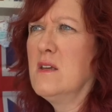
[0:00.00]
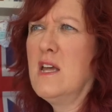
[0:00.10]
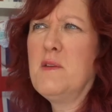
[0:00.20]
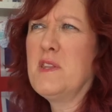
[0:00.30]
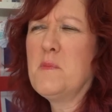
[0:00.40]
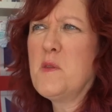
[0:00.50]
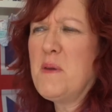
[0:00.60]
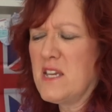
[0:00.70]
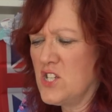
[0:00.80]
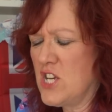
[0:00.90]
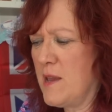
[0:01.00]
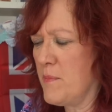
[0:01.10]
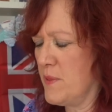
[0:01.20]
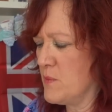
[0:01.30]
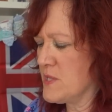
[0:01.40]
Anyway, the big
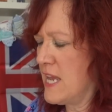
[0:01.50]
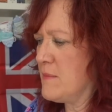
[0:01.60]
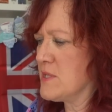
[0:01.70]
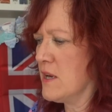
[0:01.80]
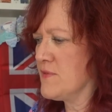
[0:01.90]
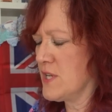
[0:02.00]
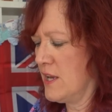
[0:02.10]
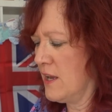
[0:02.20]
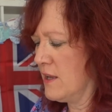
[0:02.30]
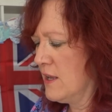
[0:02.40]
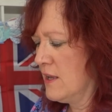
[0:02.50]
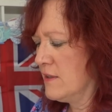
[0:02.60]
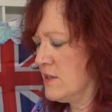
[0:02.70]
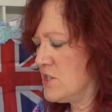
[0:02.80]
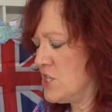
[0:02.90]
ship that was named after her,
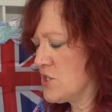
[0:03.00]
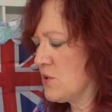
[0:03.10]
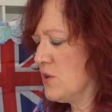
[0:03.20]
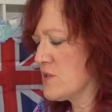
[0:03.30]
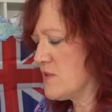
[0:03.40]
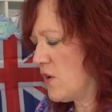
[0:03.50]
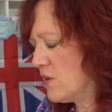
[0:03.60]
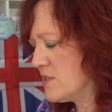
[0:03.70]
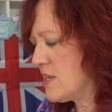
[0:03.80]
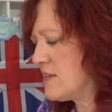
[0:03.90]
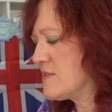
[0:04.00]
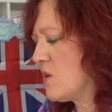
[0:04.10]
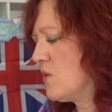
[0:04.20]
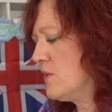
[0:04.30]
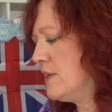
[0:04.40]
that she took lots of holidays
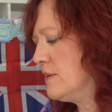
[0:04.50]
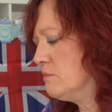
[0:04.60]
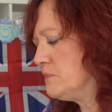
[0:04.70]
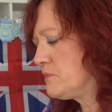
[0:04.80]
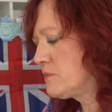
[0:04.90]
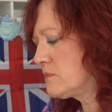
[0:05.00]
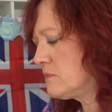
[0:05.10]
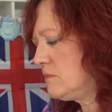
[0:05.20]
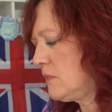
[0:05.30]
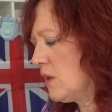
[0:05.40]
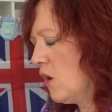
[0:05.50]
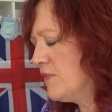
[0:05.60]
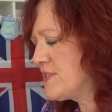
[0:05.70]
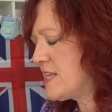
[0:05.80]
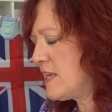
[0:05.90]
on and
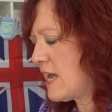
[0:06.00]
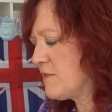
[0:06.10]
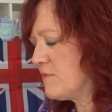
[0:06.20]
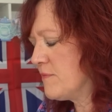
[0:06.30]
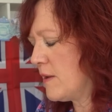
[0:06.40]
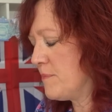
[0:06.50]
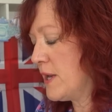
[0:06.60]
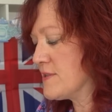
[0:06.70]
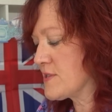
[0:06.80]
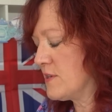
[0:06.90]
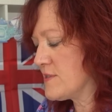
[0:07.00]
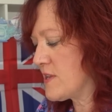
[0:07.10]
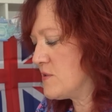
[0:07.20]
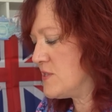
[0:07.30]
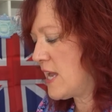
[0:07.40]
obviously had personal
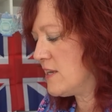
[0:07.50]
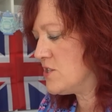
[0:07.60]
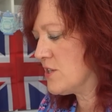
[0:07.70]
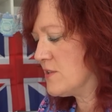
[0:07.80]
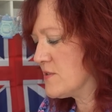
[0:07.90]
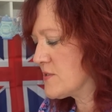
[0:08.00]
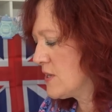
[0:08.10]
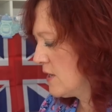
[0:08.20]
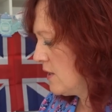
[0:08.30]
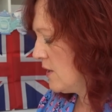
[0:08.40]
associations.